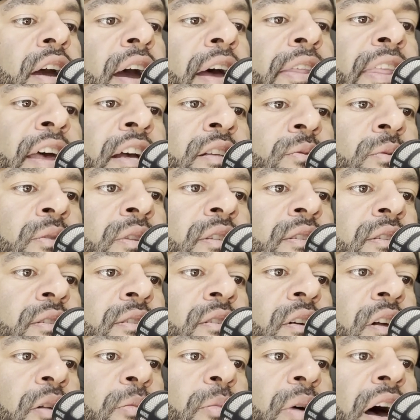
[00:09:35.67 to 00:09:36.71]
And that's what this is
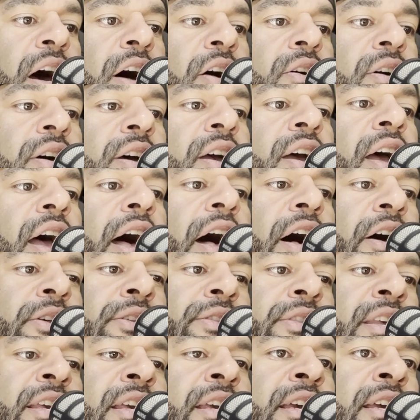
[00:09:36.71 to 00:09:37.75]
all about.
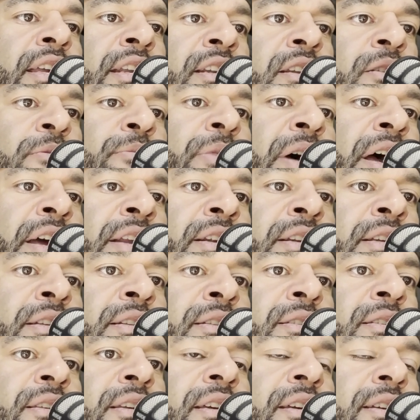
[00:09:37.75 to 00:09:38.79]
Healthy
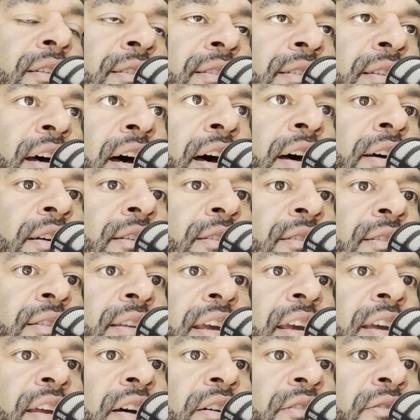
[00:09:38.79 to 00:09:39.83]
independence is not a
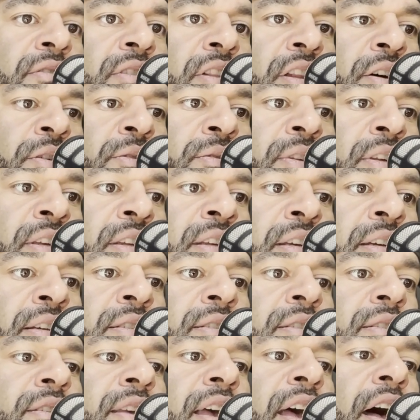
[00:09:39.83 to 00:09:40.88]
state of
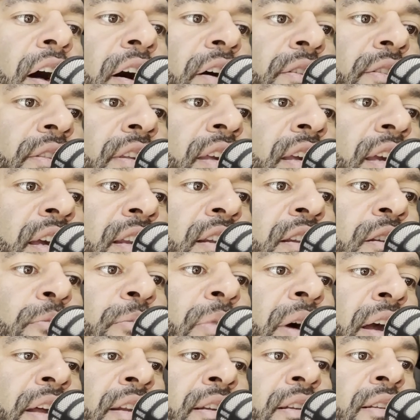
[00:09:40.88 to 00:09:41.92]
loneliness. Healthy
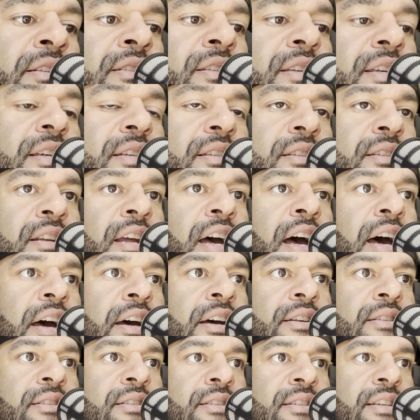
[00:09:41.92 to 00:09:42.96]
independence is not
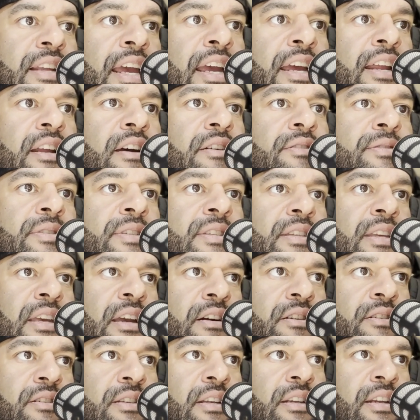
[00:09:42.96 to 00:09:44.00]
a state of
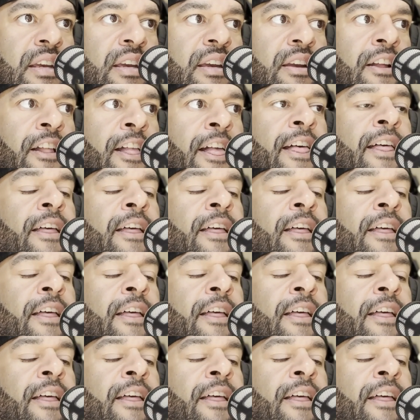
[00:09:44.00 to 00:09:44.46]
scarcity.